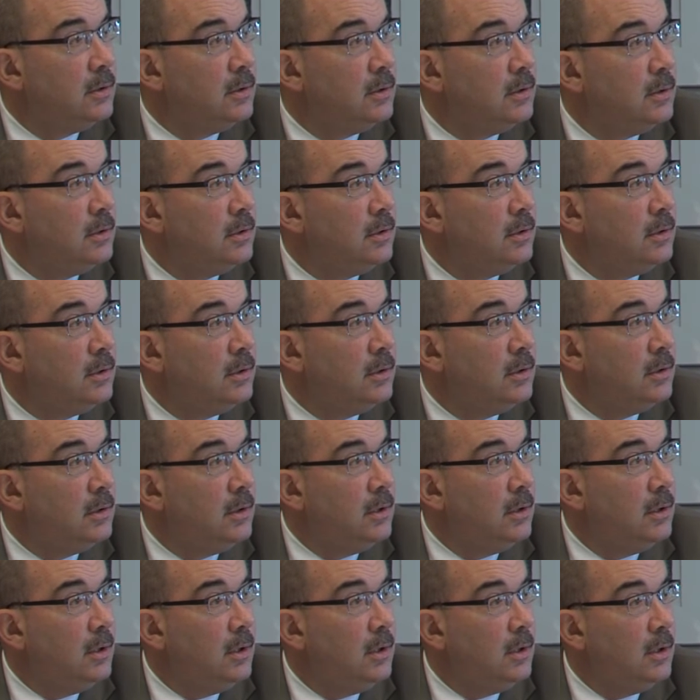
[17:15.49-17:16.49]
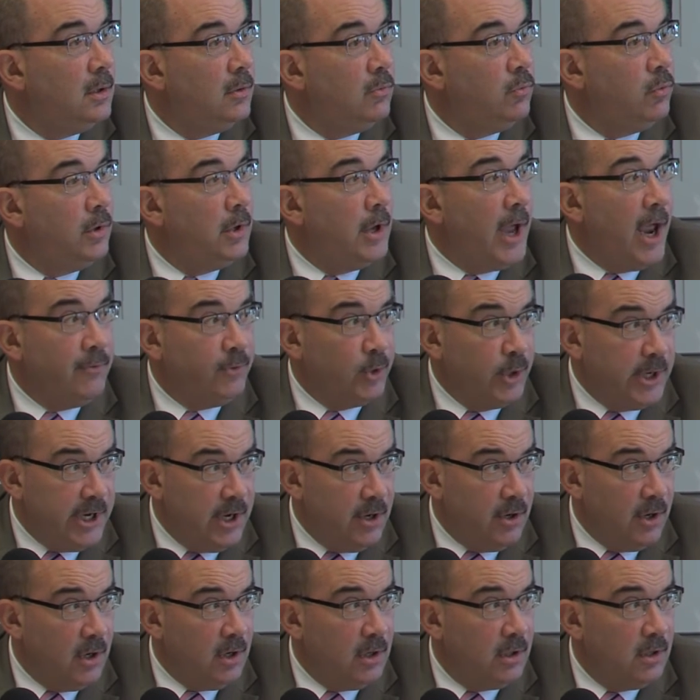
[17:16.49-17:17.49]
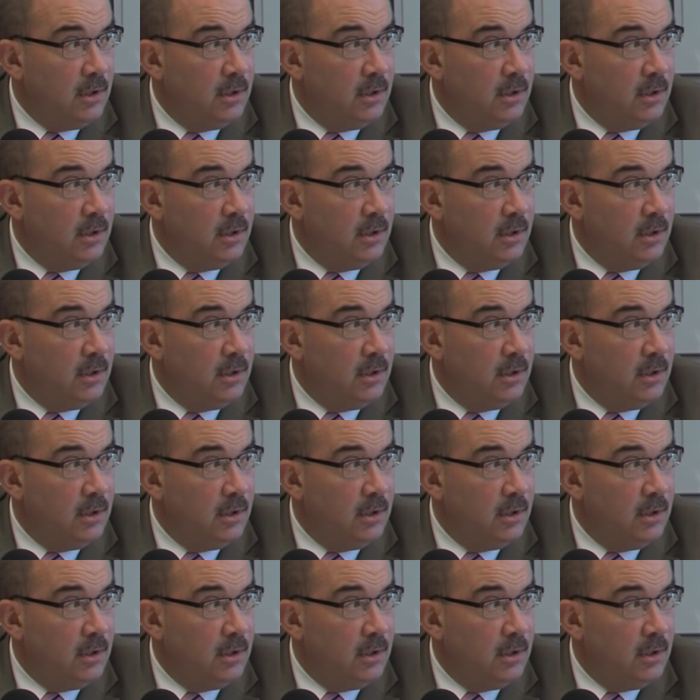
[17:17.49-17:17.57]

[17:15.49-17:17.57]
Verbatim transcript: Is that what your budget is? Every year.